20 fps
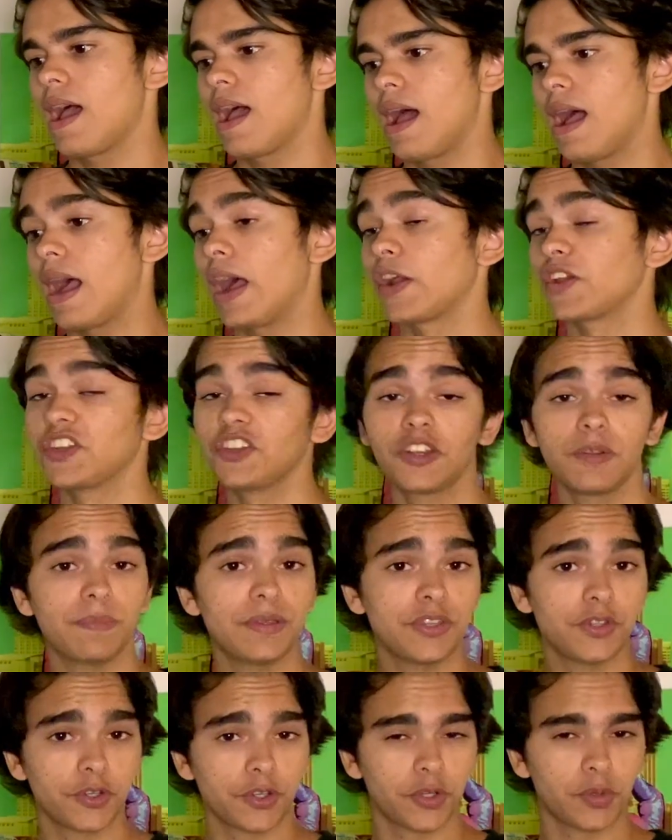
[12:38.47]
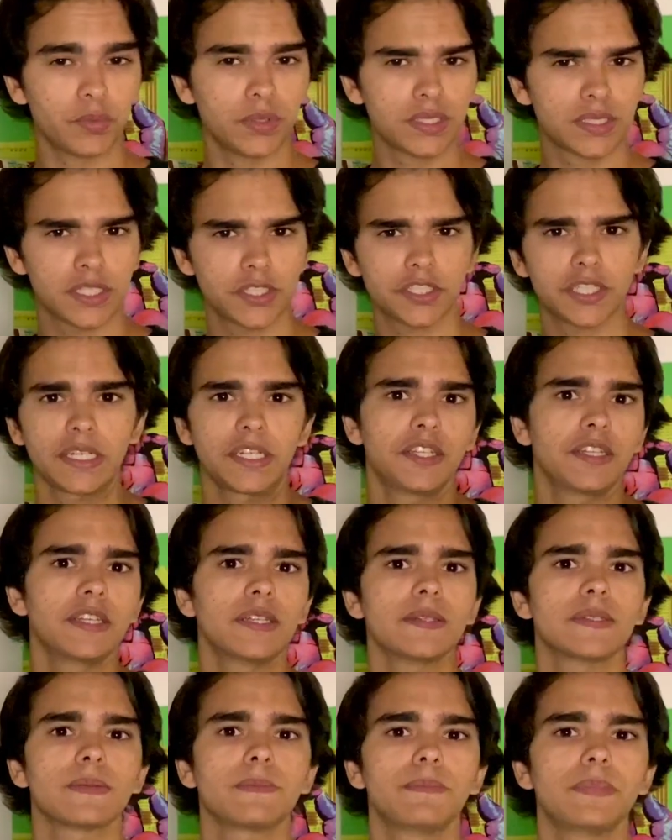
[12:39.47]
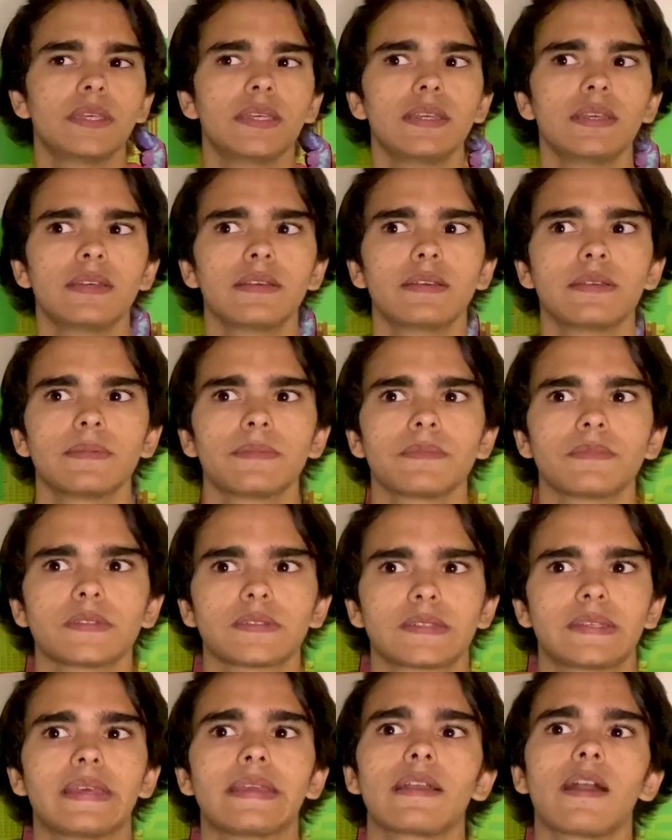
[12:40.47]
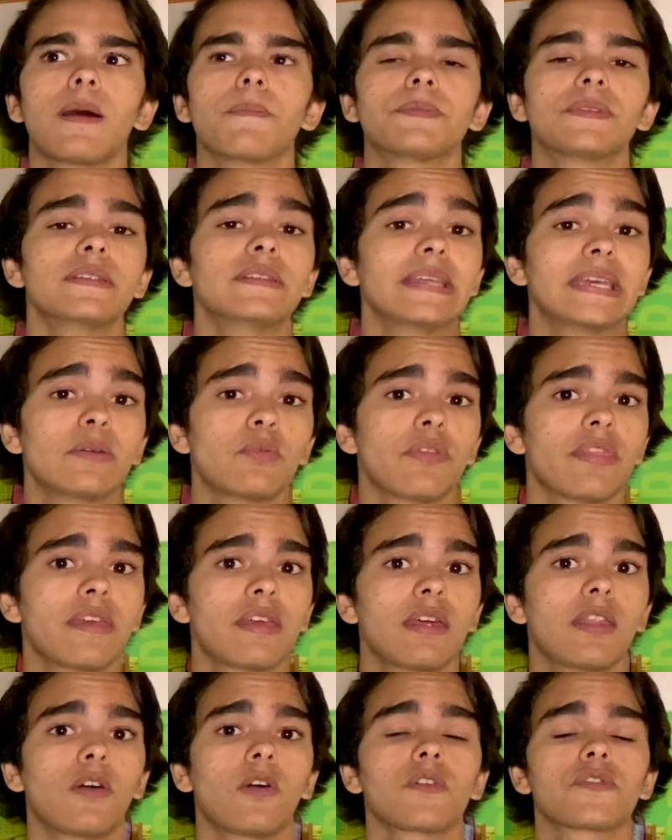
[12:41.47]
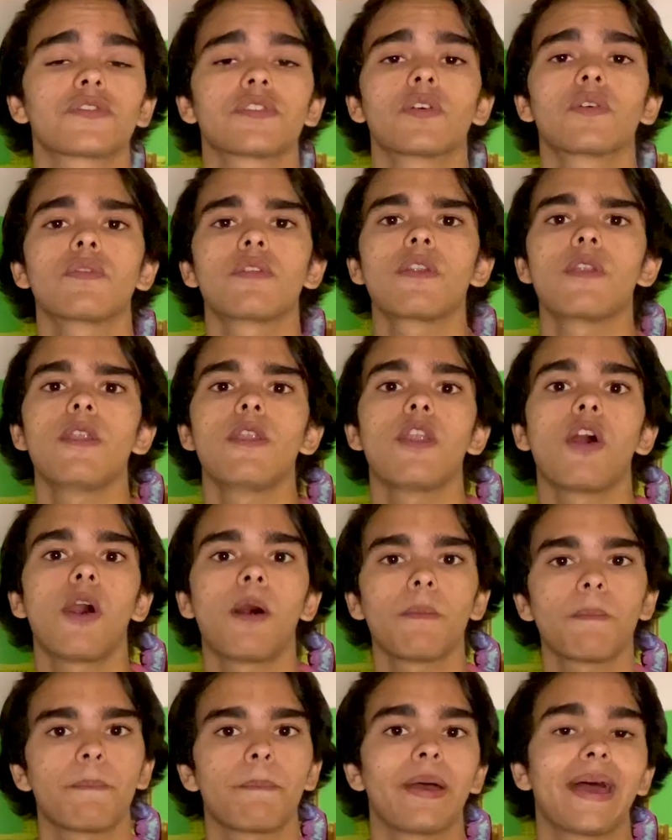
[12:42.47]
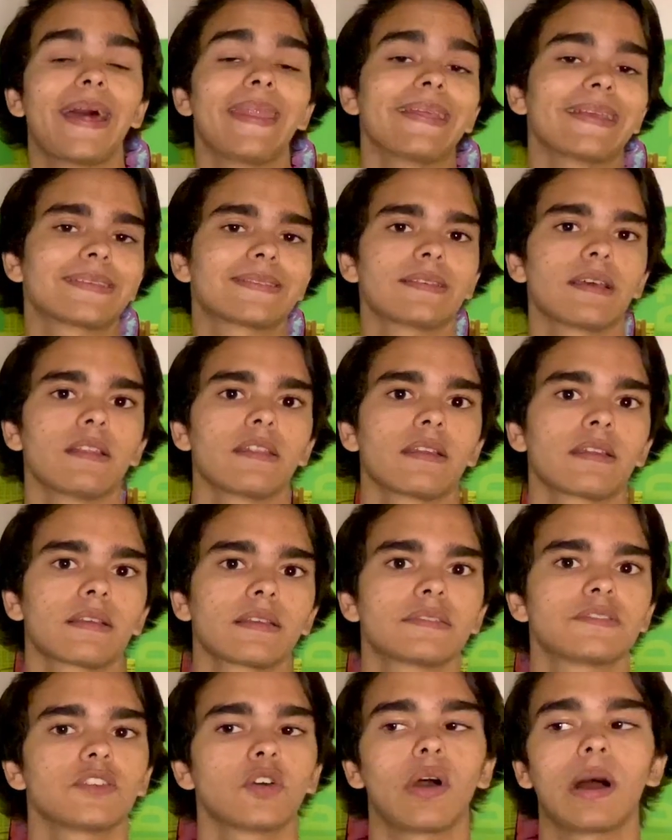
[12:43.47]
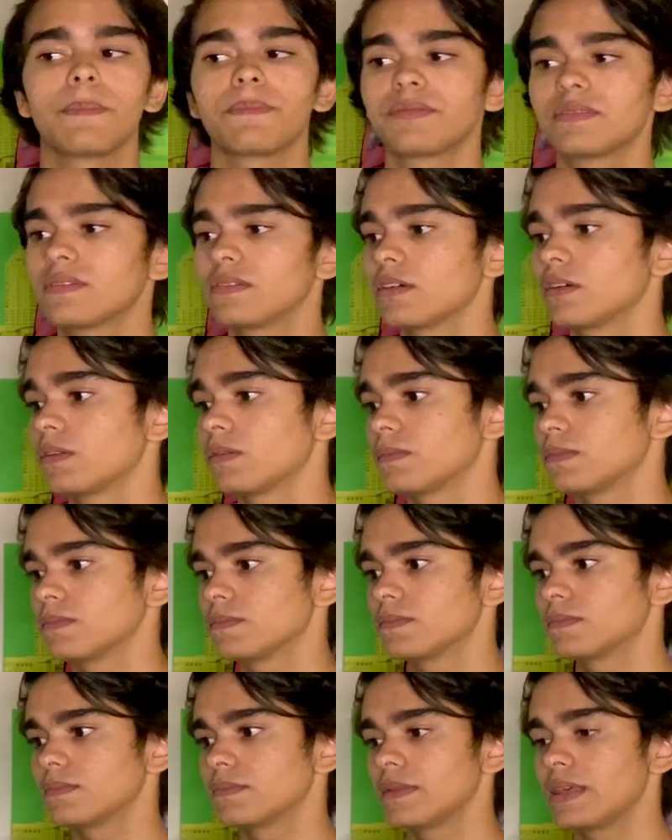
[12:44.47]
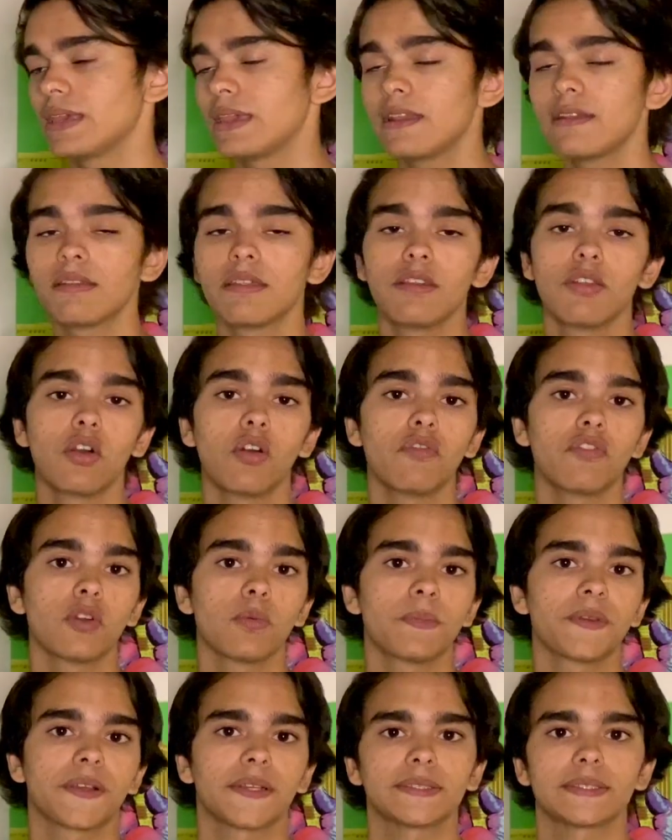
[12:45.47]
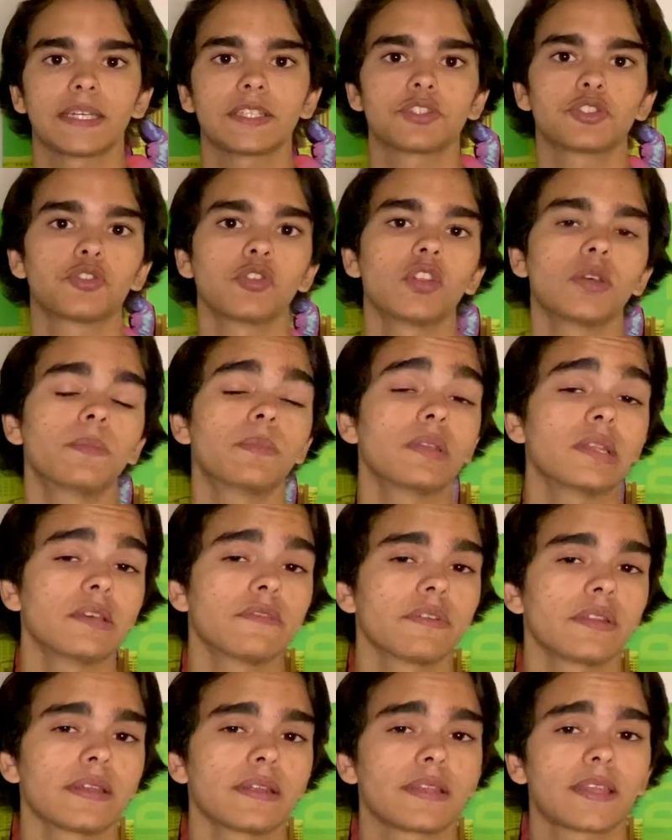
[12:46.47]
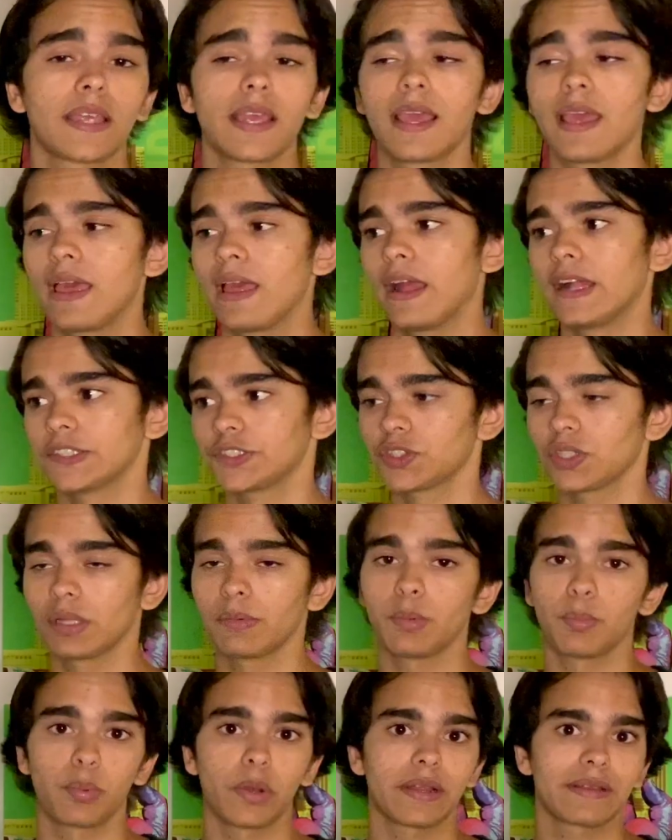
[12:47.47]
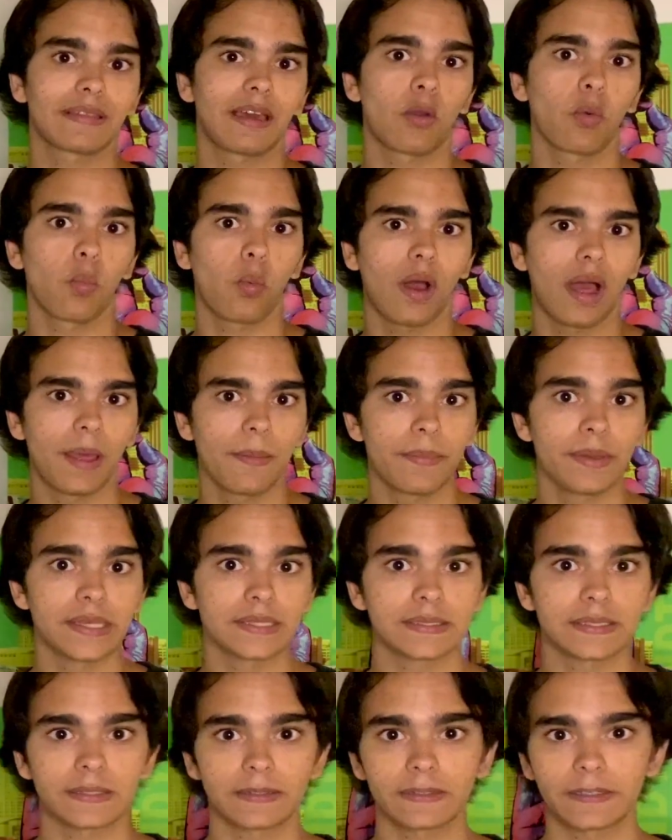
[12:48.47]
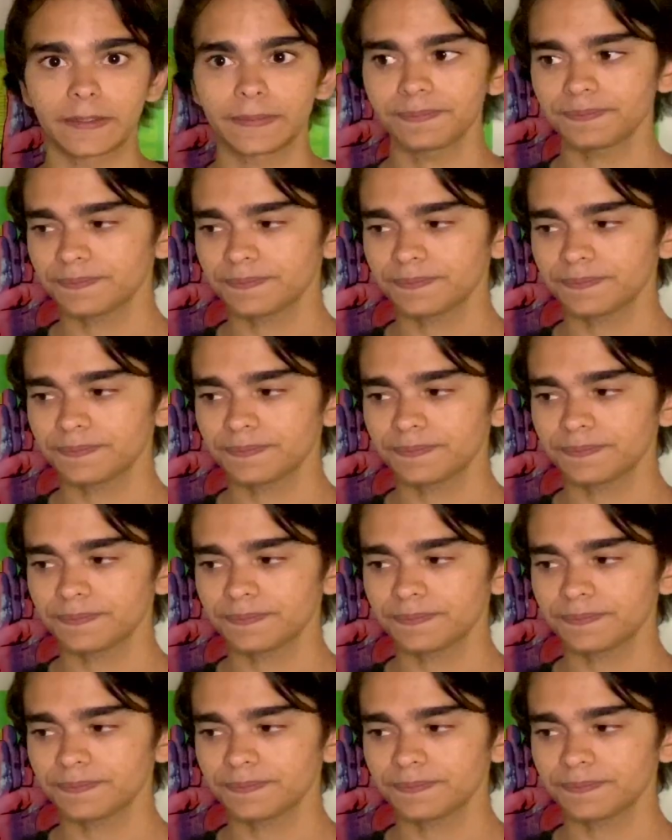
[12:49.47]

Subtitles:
how you need to be doing your research, and you need to be staying up to date with it, and also not panic selling. So I'm still in Inovio because I truly believe in it. And so let me break down why, basically.